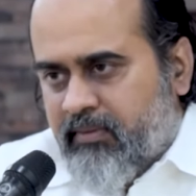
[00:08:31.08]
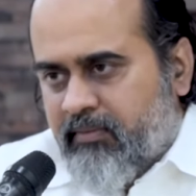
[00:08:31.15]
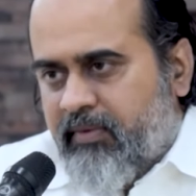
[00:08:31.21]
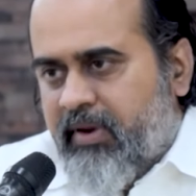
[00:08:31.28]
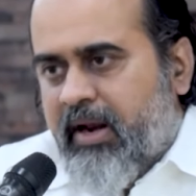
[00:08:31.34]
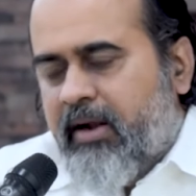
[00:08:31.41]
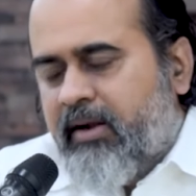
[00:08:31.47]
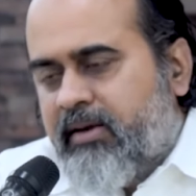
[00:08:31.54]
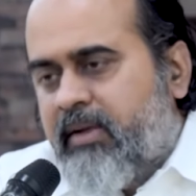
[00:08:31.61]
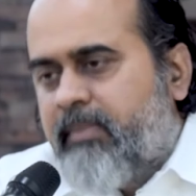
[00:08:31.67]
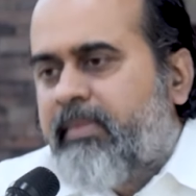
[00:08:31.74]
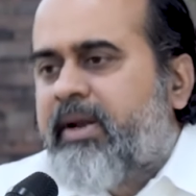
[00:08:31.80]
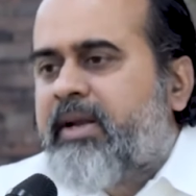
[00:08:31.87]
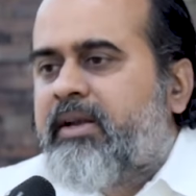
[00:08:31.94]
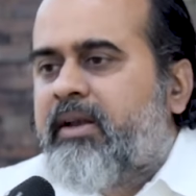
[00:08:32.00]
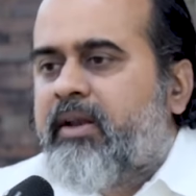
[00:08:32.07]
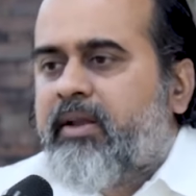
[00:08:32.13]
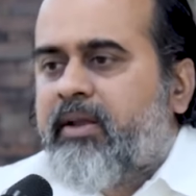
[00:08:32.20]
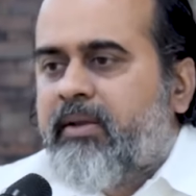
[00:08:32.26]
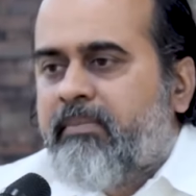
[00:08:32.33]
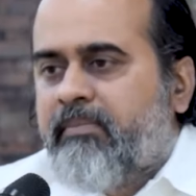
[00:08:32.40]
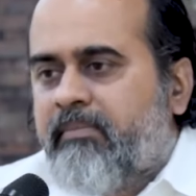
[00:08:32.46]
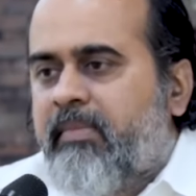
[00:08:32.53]
will
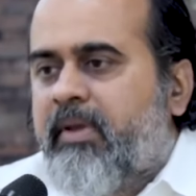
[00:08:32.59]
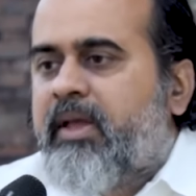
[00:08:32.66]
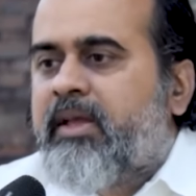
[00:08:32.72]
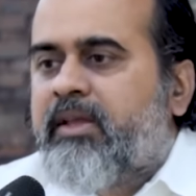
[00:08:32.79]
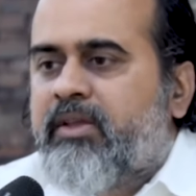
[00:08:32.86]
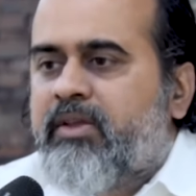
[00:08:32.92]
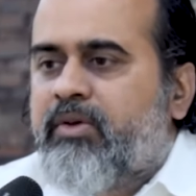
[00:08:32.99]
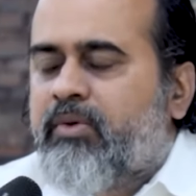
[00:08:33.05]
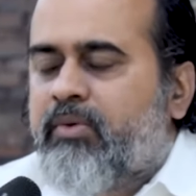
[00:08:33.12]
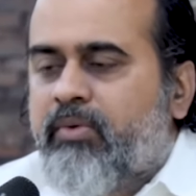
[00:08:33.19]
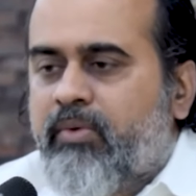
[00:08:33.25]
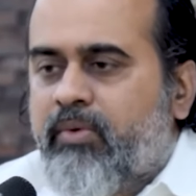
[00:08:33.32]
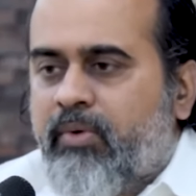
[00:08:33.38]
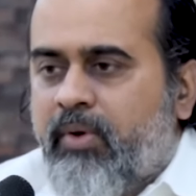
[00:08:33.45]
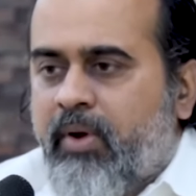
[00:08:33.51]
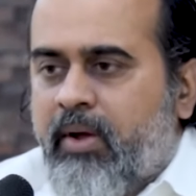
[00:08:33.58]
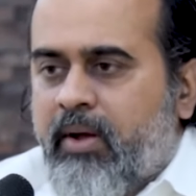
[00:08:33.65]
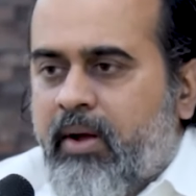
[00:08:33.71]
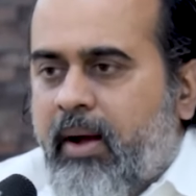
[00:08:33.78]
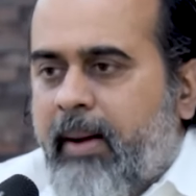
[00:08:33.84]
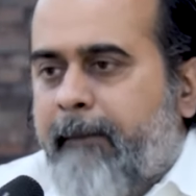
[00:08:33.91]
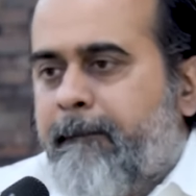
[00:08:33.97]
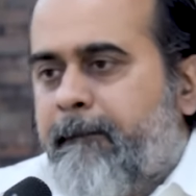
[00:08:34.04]
ultimately make you
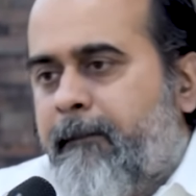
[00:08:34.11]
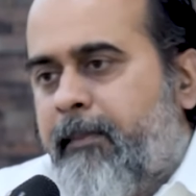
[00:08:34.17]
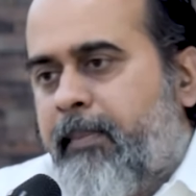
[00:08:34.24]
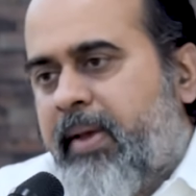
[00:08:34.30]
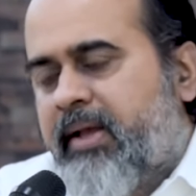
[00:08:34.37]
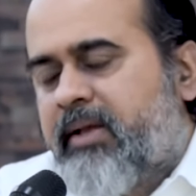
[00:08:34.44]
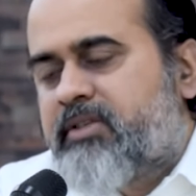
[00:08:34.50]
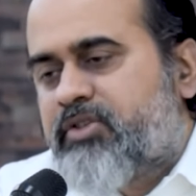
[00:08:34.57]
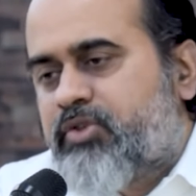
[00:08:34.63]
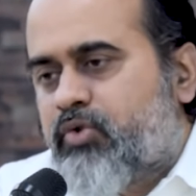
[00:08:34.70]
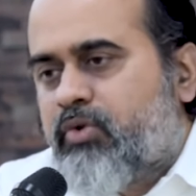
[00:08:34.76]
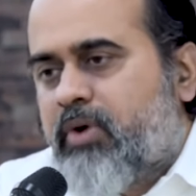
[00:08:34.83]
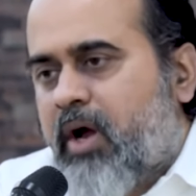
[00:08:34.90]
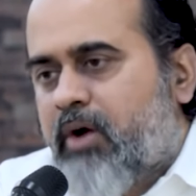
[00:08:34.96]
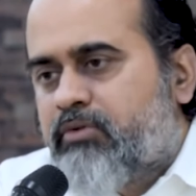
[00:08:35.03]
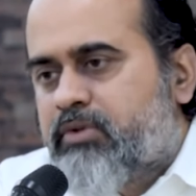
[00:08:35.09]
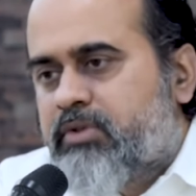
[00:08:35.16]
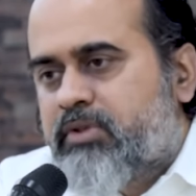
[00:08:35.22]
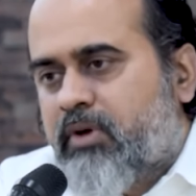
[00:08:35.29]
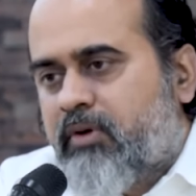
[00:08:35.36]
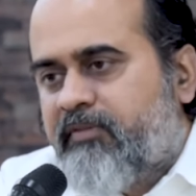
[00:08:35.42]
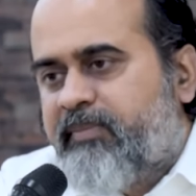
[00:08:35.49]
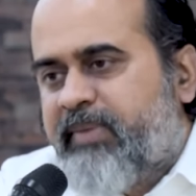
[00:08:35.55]
a big storehouse
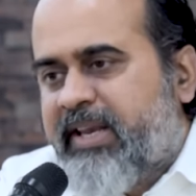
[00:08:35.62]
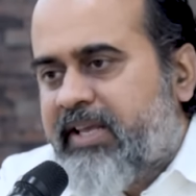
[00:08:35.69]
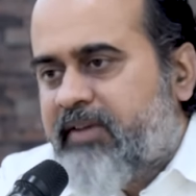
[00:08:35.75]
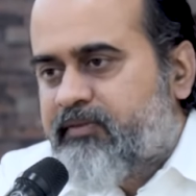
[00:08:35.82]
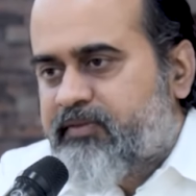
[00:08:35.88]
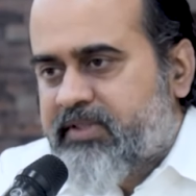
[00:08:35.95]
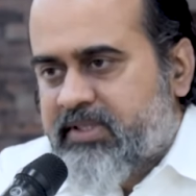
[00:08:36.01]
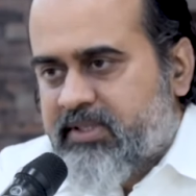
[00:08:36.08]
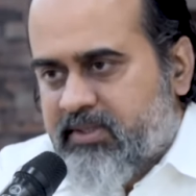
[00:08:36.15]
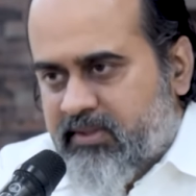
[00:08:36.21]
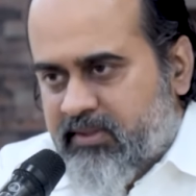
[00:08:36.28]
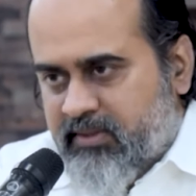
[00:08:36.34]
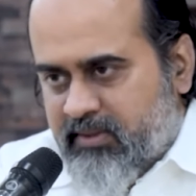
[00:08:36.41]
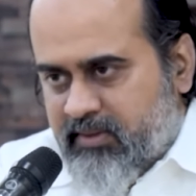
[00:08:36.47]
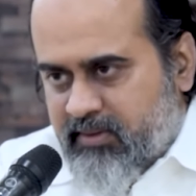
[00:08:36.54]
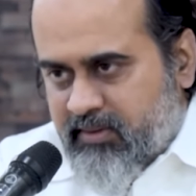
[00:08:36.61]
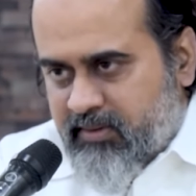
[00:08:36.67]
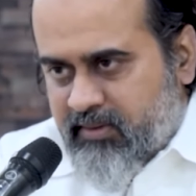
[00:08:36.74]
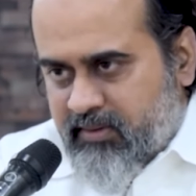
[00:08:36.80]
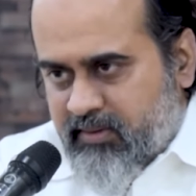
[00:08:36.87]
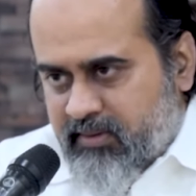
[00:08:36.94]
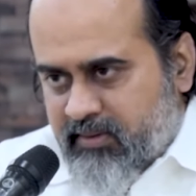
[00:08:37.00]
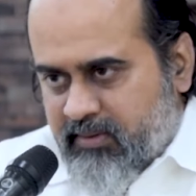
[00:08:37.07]
of beliefs.
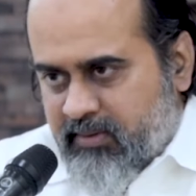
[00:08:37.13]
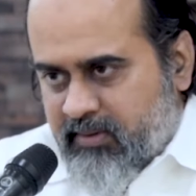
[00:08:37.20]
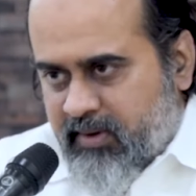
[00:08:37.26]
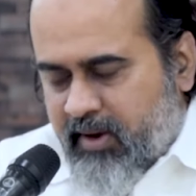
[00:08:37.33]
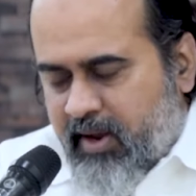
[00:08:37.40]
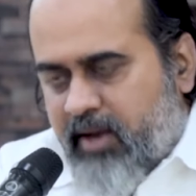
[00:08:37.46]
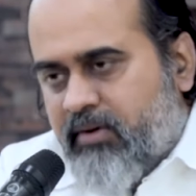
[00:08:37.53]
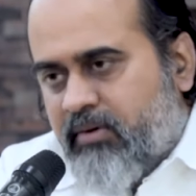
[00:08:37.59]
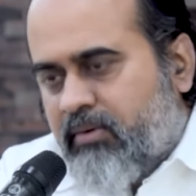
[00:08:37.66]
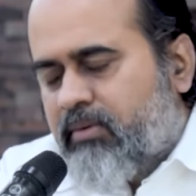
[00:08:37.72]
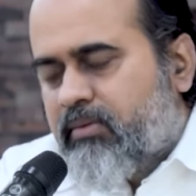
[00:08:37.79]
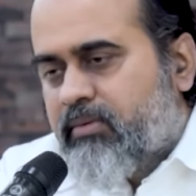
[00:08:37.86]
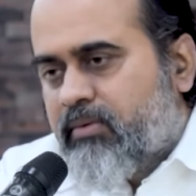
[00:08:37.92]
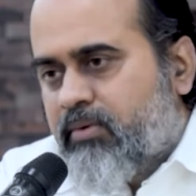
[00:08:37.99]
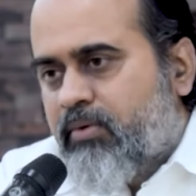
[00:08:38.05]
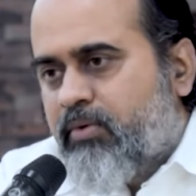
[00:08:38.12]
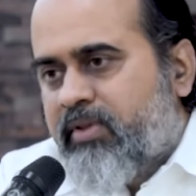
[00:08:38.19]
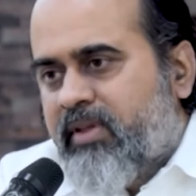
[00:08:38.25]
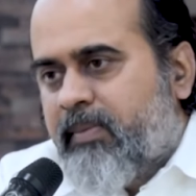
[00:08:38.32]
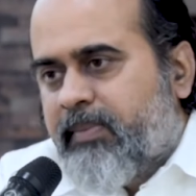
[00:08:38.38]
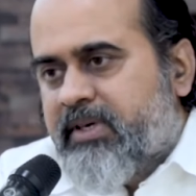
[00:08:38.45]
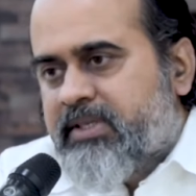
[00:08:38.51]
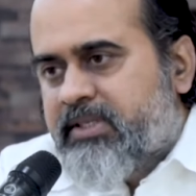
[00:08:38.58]
And you know who is
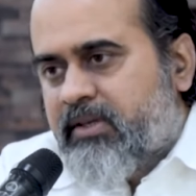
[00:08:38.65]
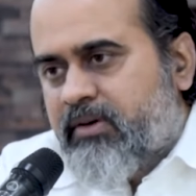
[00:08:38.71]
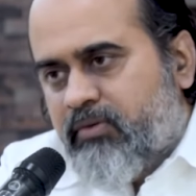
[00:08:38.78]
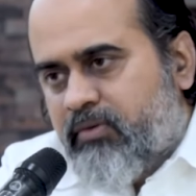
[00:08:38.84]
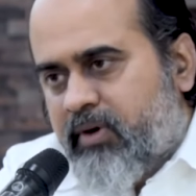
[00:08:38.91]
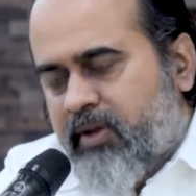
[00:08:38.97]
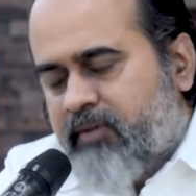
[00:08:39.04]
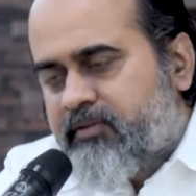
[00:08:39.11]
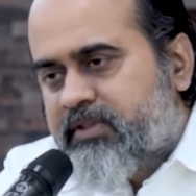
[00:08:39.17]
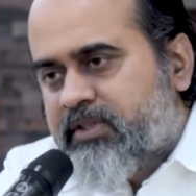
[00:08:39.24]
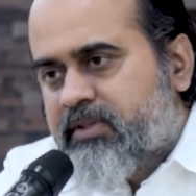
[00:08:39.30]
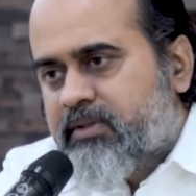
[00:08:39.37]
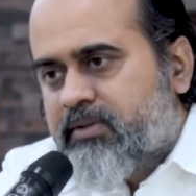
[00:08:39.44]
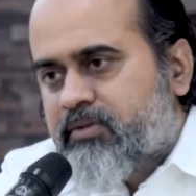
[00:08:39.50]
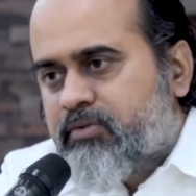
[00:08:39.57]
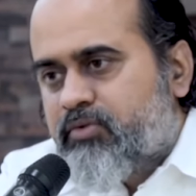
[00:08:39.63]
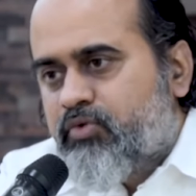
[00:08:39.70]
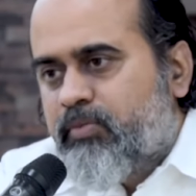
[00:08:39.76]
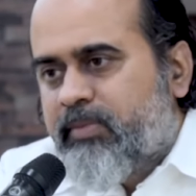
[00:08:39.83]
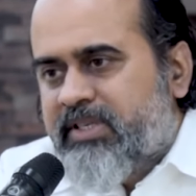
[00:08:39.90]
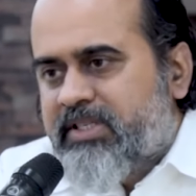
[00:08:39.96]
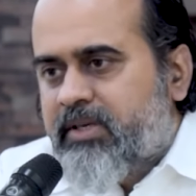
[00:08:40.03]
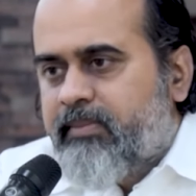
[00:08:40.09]
a person who lives too
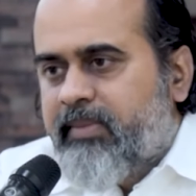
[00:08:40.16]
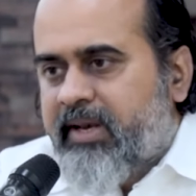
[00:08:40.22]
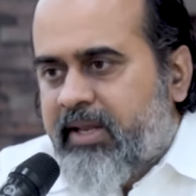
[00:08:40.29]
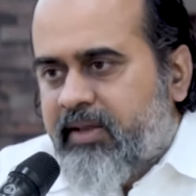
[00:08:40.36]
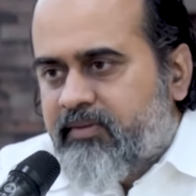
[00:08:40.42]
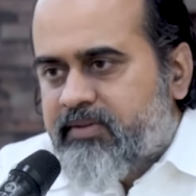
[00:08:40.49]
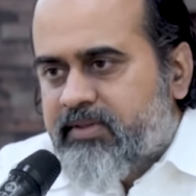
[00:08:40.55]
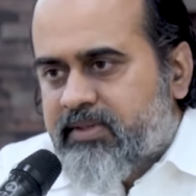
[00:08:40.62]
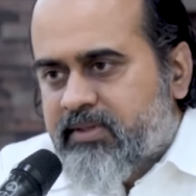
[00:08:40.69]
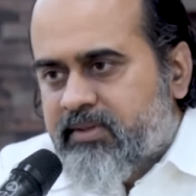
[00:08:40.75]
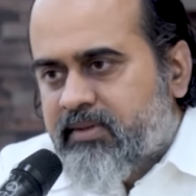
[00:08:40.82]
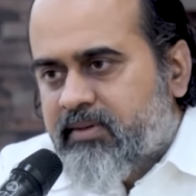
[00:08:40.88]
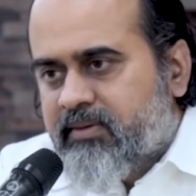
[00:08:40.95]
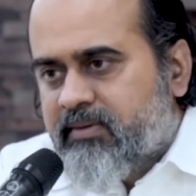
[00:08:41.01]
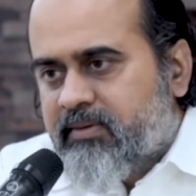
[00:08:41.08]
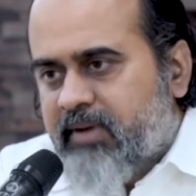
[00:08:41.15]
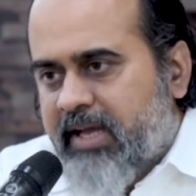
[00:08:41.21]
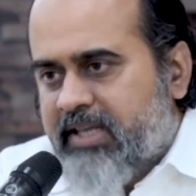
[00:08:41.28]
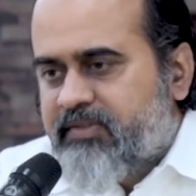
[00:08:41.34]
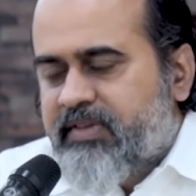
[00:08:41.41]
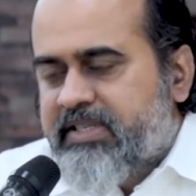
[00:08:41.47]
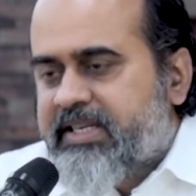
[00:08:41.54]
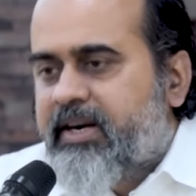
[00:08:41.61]
much in beliefs?
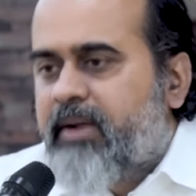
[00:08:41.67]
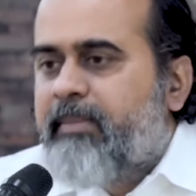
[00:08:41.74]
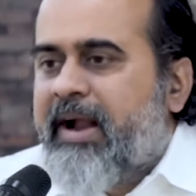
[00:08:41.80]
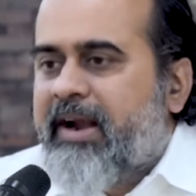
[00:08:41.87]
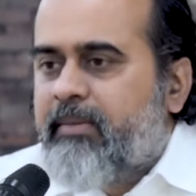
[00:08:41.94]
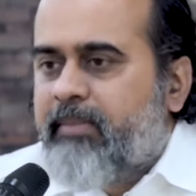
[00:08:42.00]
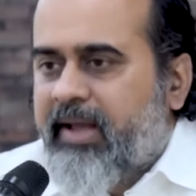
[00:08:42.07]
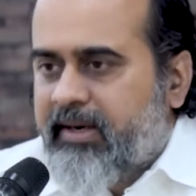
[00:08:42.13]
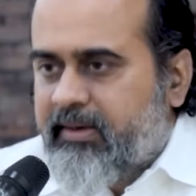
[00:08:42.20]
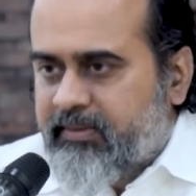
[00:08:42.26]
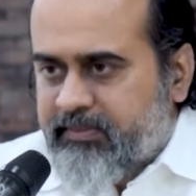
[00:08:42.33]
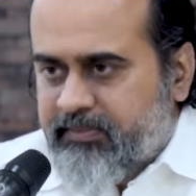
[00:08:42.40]
As we said, a madman.